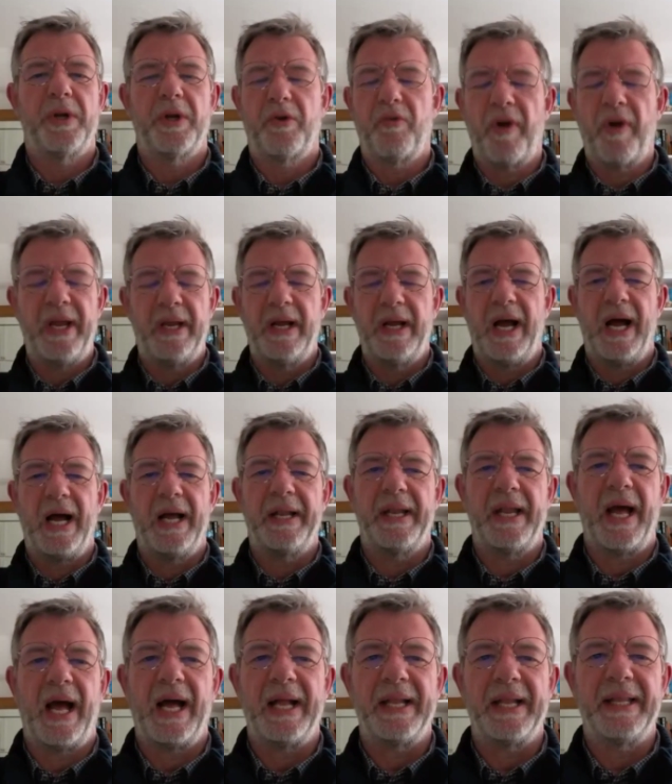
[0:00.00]
agree,
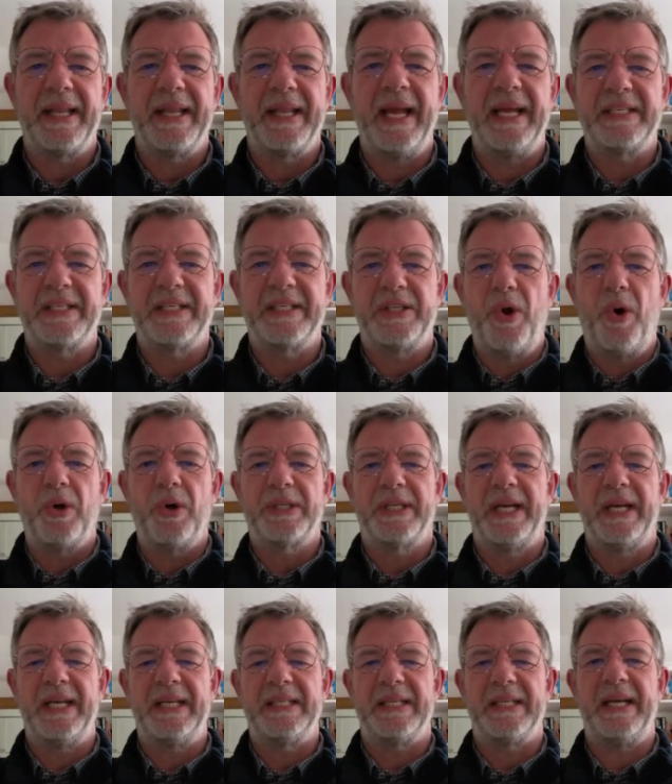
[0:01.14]
and it's not
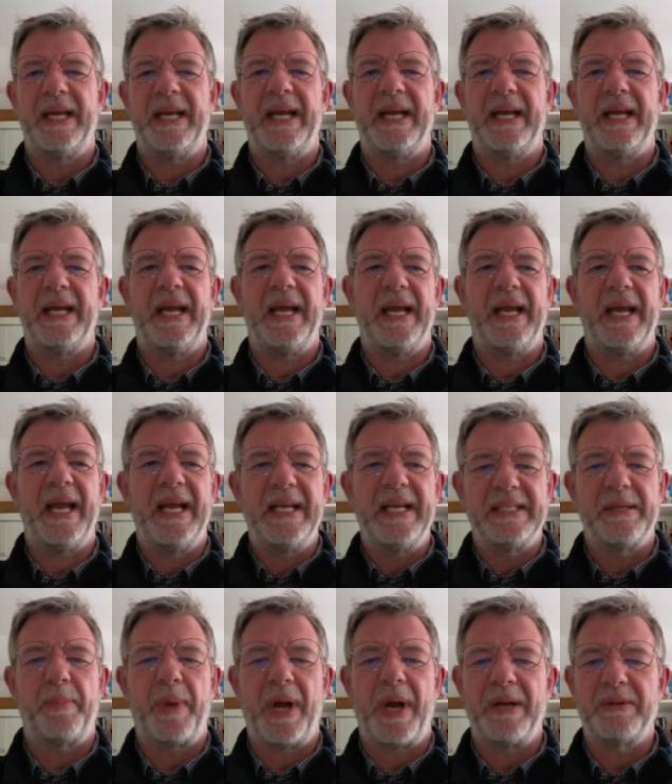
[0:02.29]
easy. It is
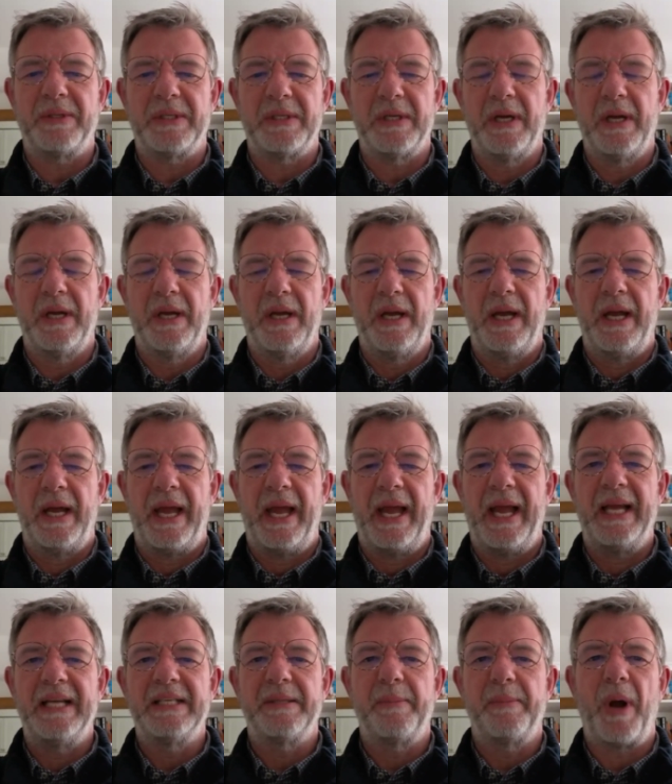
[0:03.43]

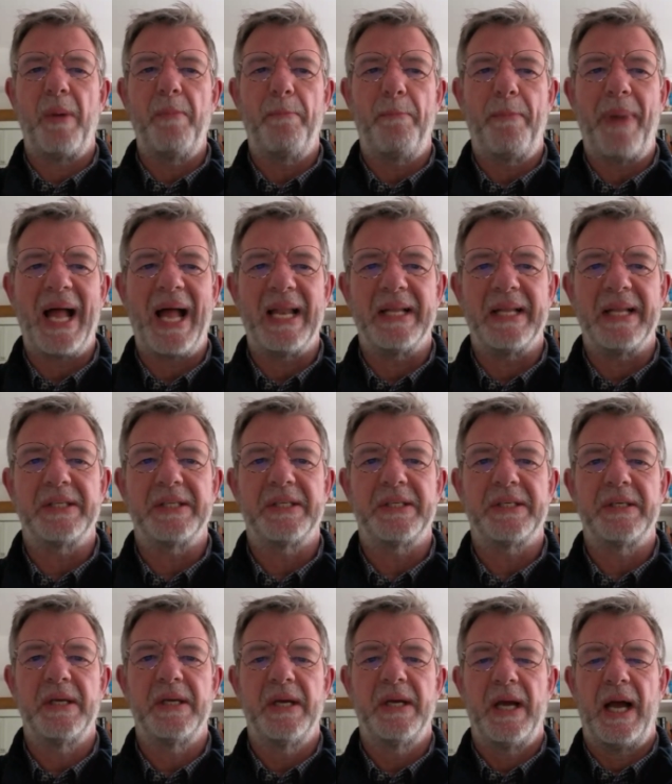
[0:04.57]
about balance,
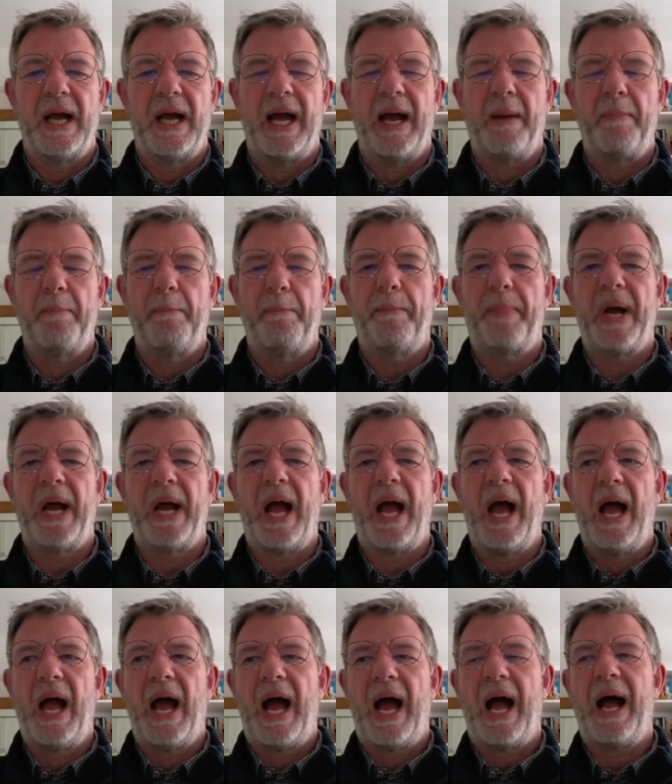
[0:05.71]
but
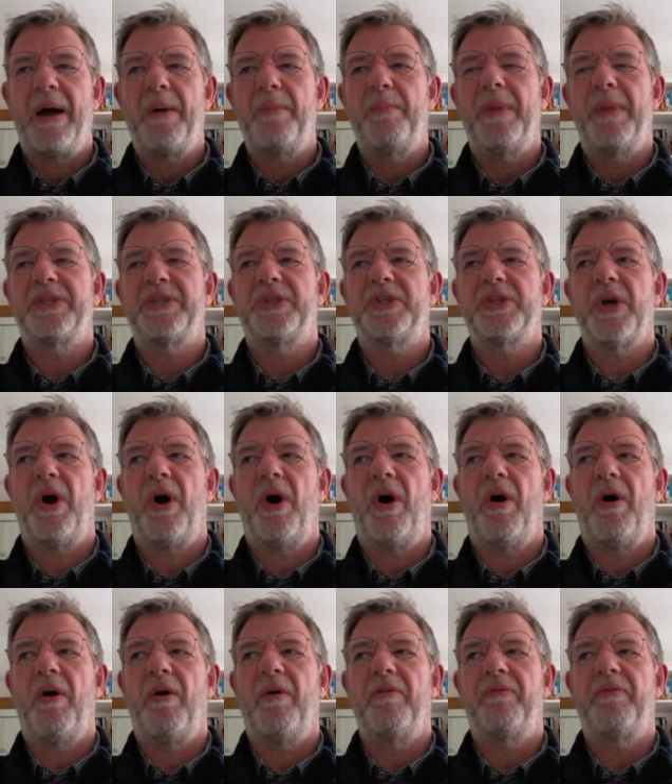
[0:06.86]
how much
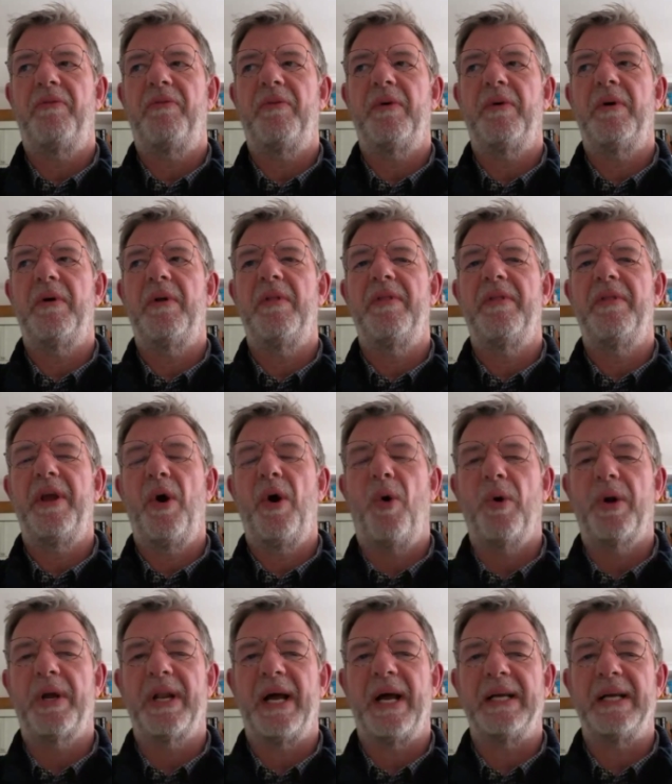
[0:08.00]
of the
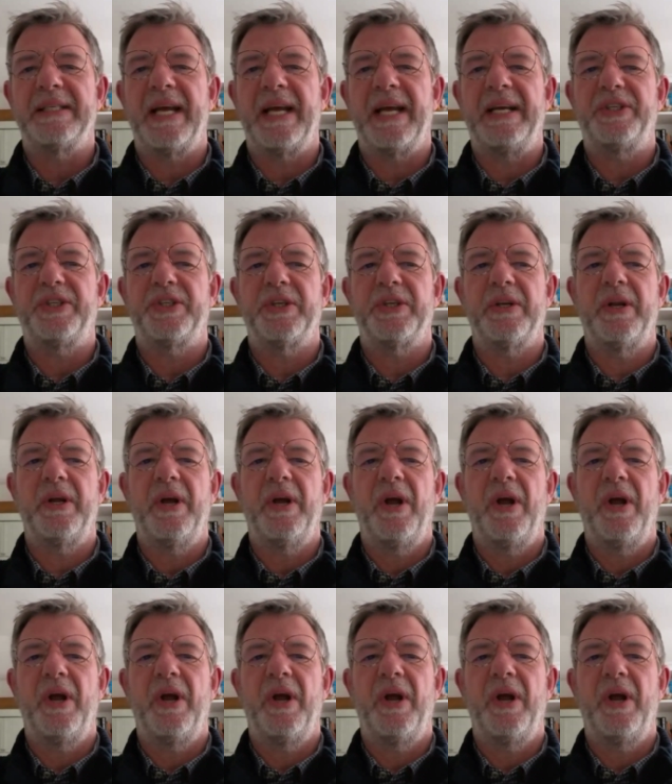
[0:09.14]
organisation